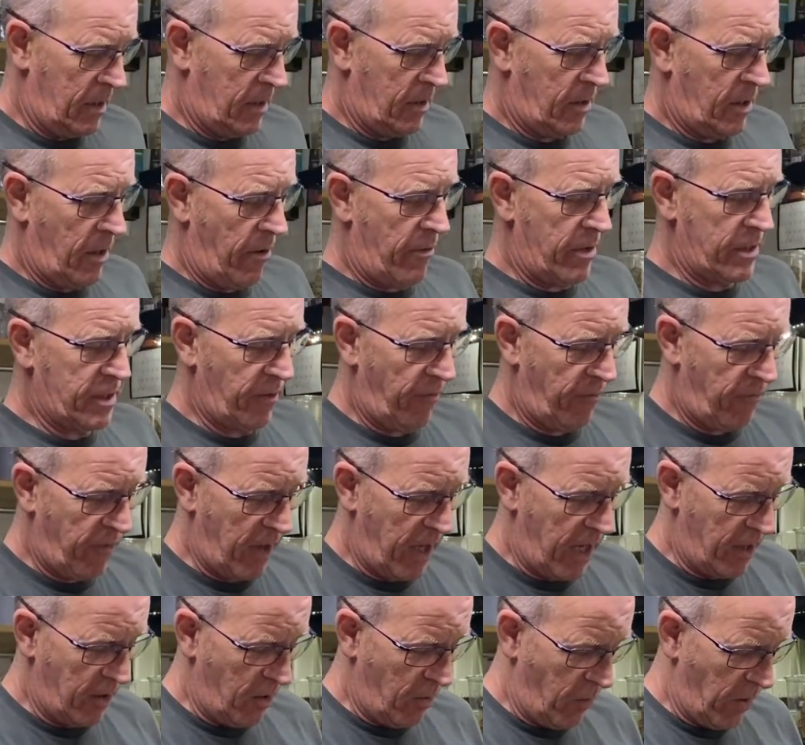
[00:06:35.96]
there is a
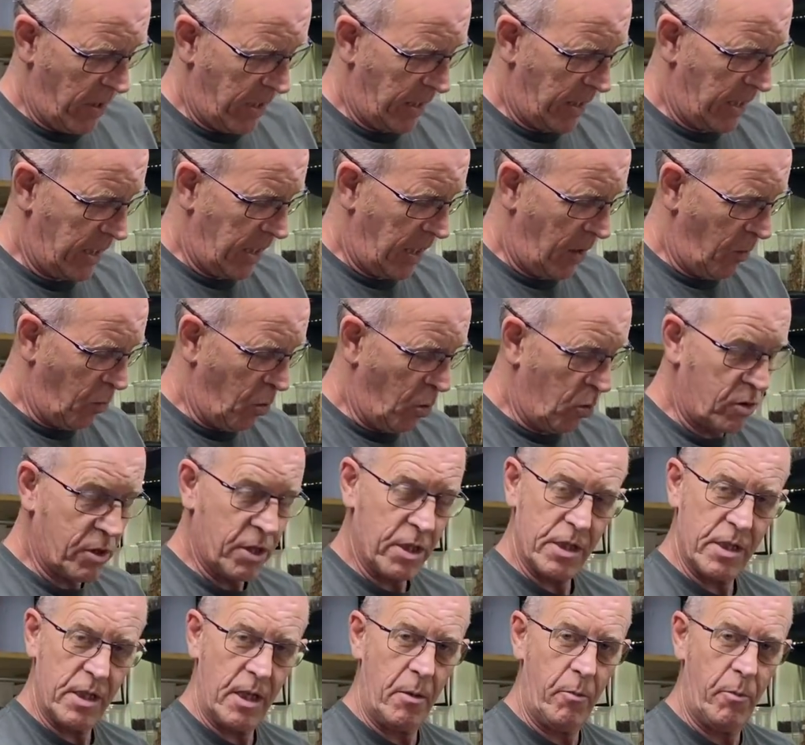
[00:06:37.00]
fear that we're going to get water
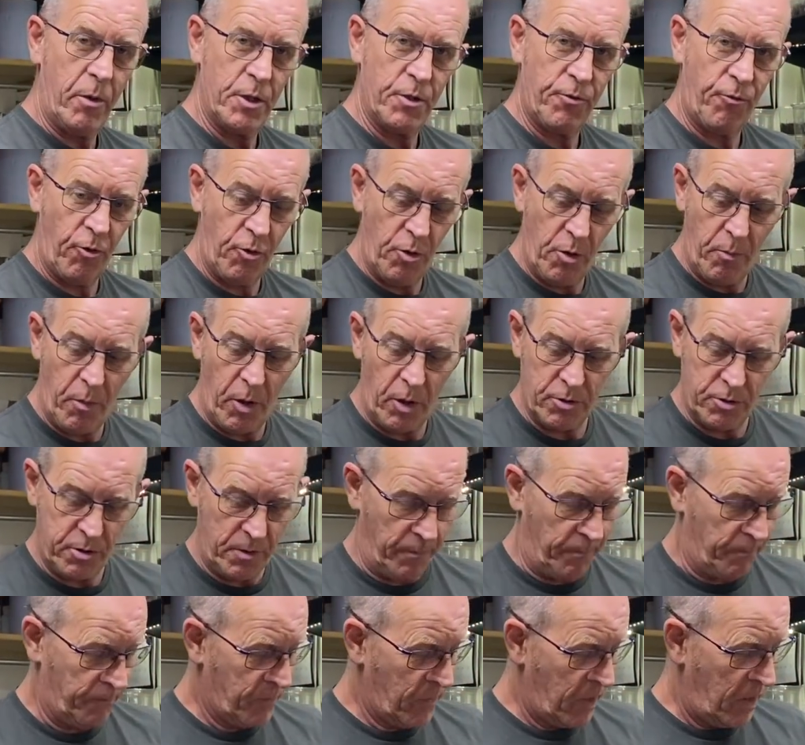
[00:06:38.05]
seepage through the
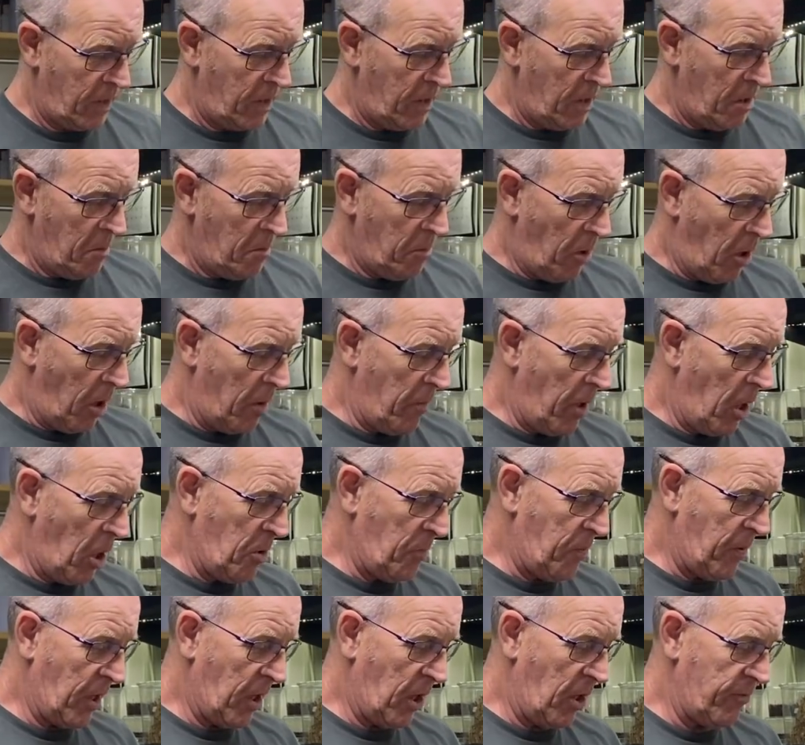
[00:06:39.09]
bottom. But I'm
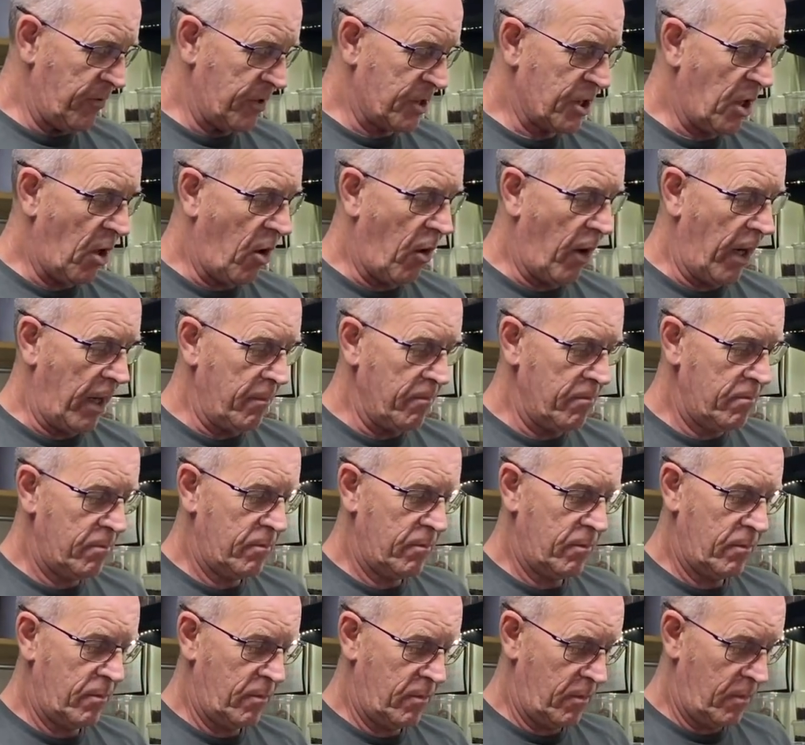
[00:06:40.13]
hoping over time,
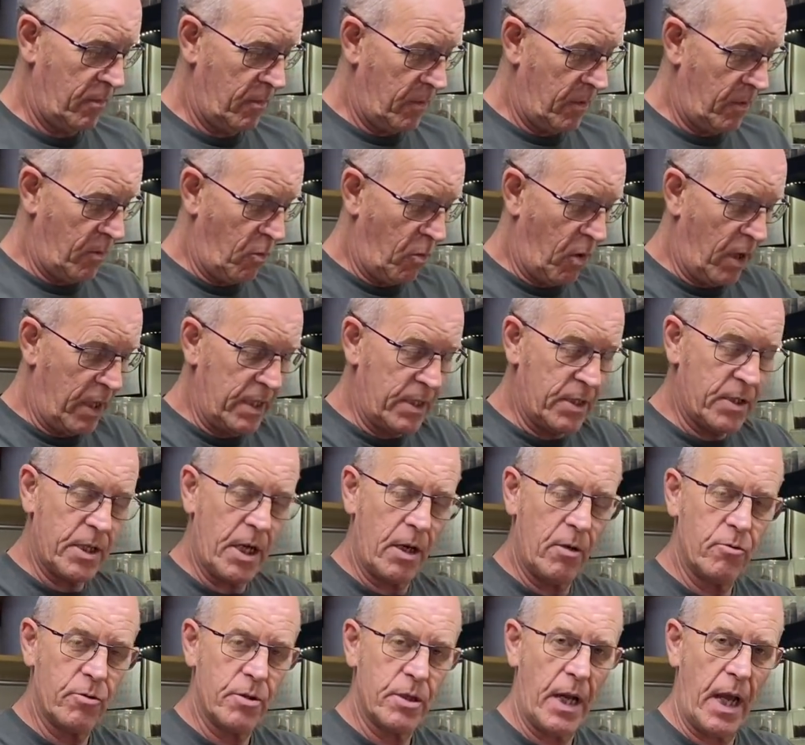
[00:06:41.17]
when it
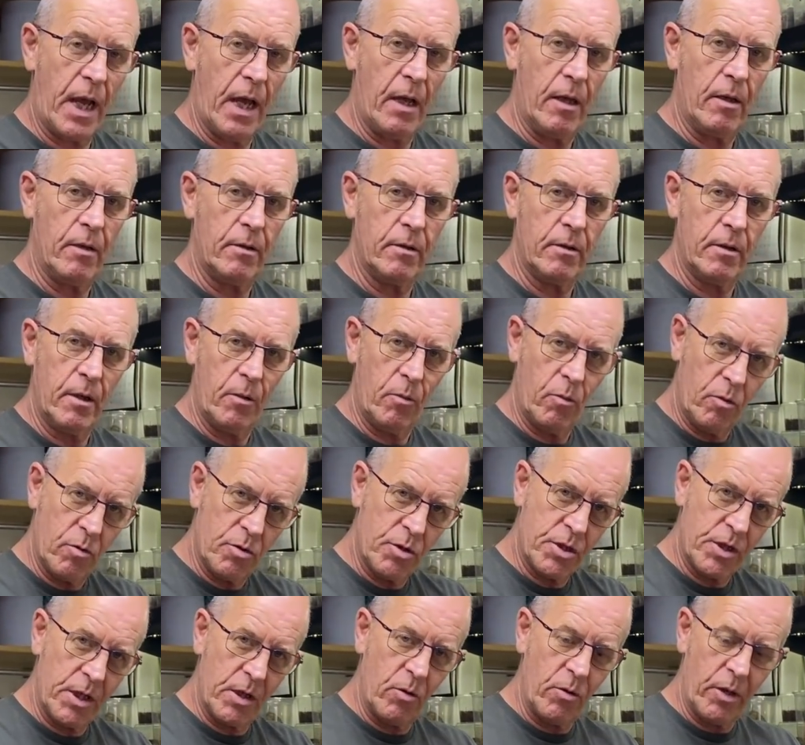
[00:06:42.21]
settles down, it will
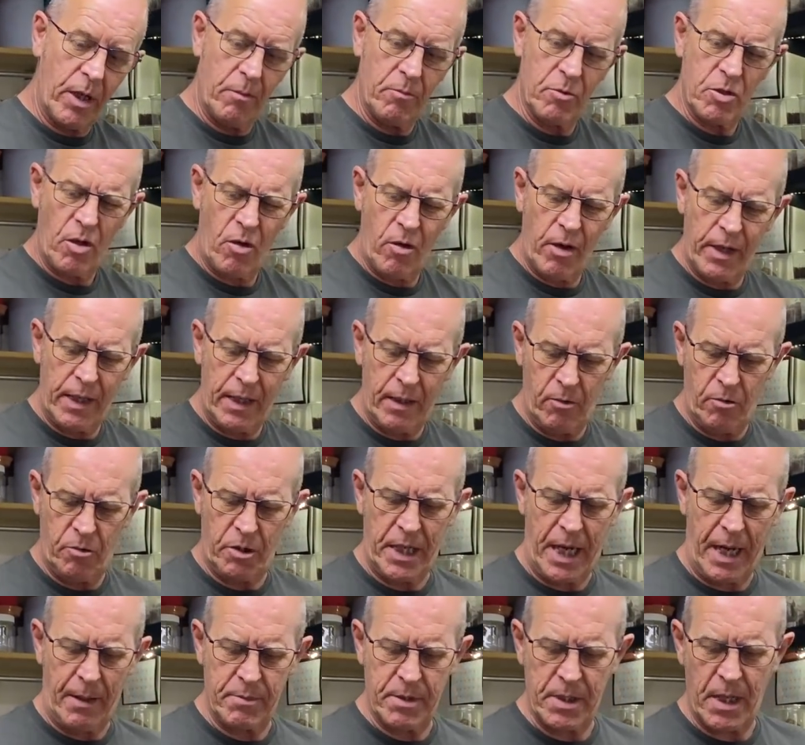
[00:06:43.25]
seal them tiny little
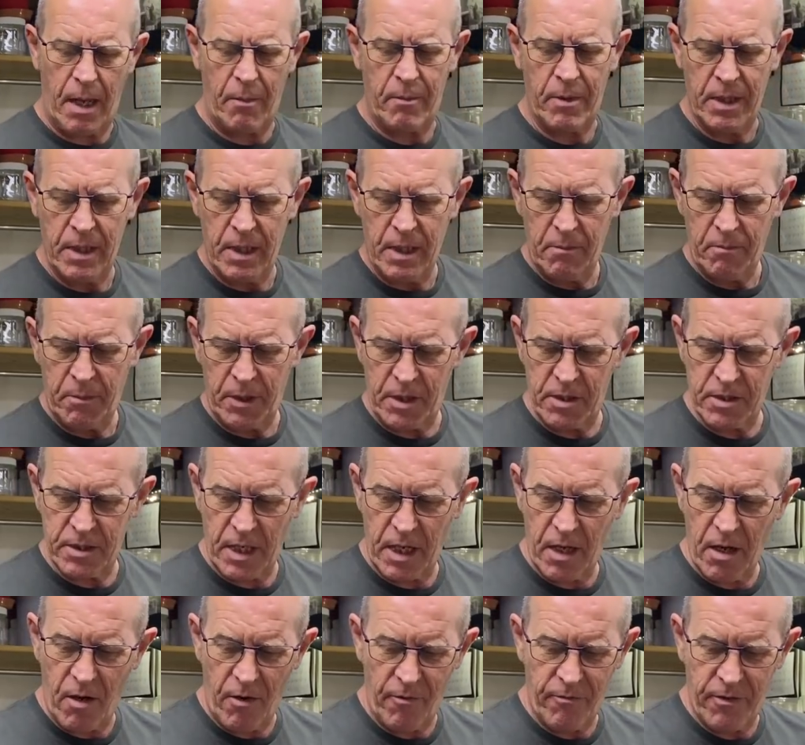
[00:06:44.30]
gaps up, because they
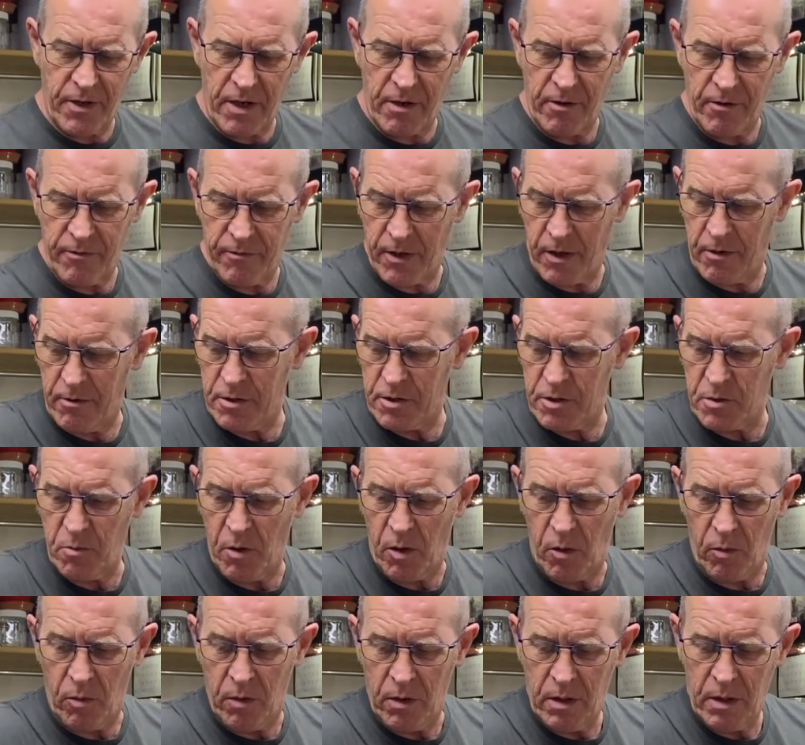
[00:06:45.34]
are very, very
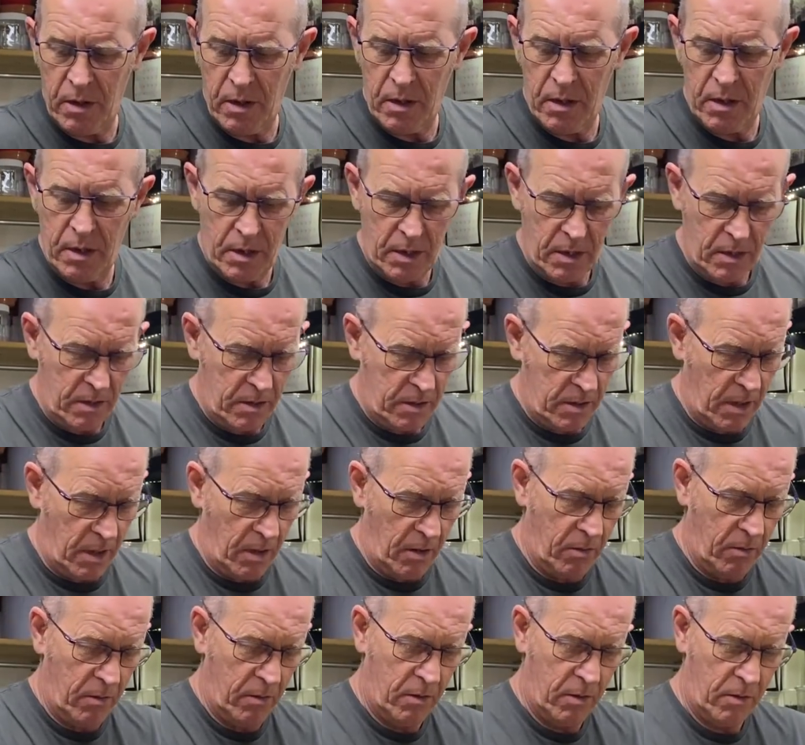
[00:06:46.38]
small.
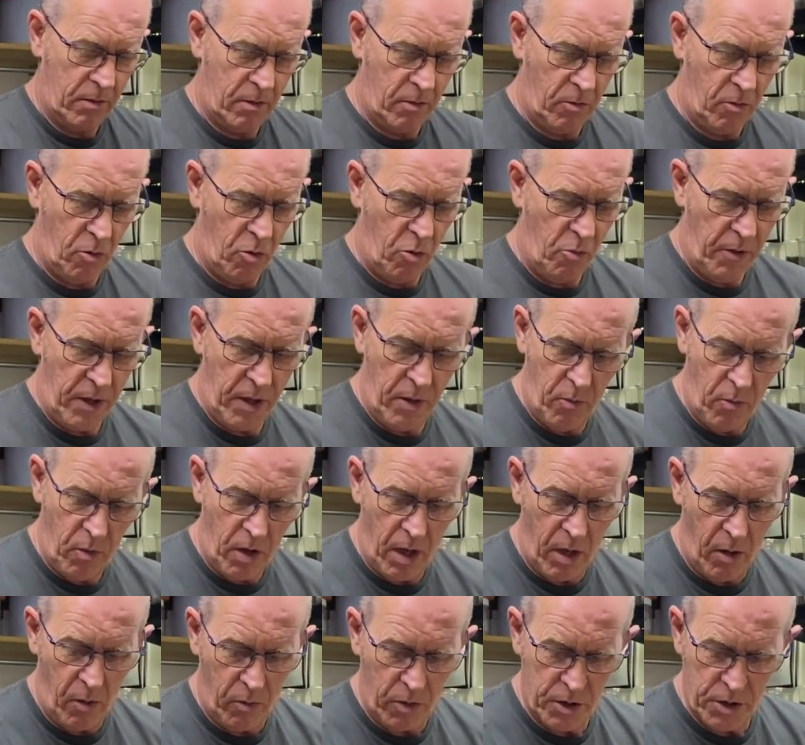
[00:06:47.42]
So all being
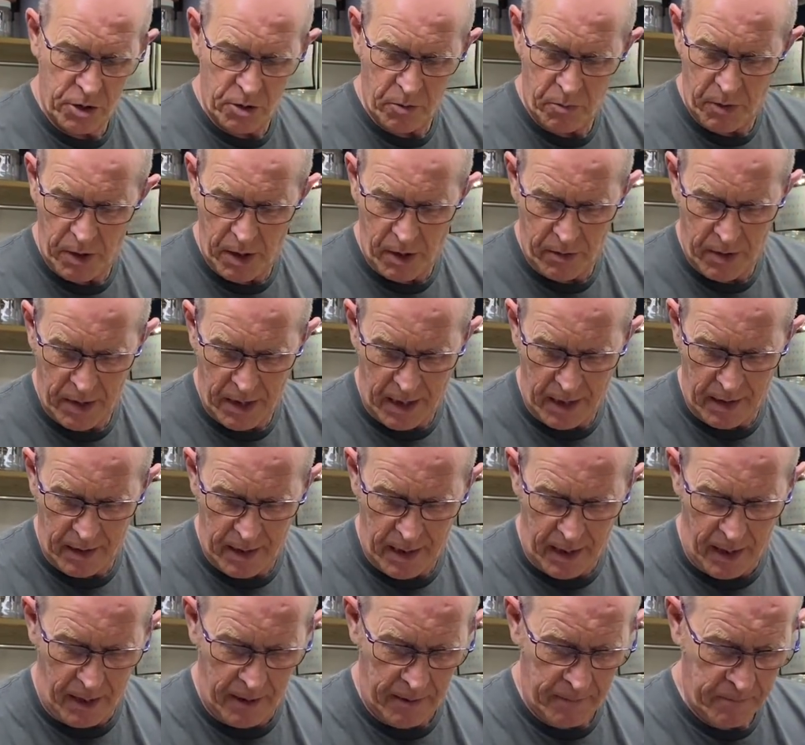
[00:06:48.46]
well, we should be okay
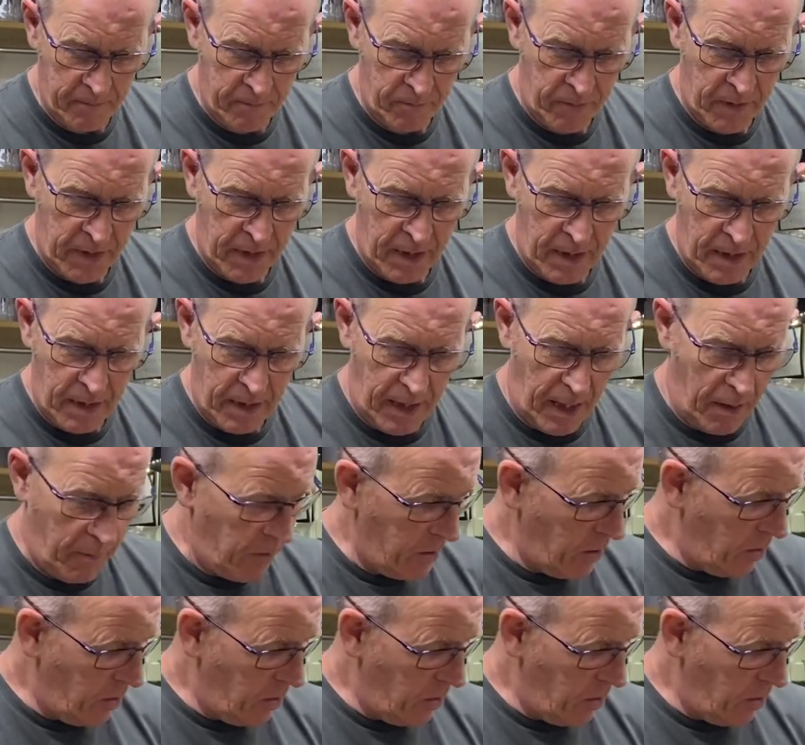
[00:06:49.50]
there. Now, we've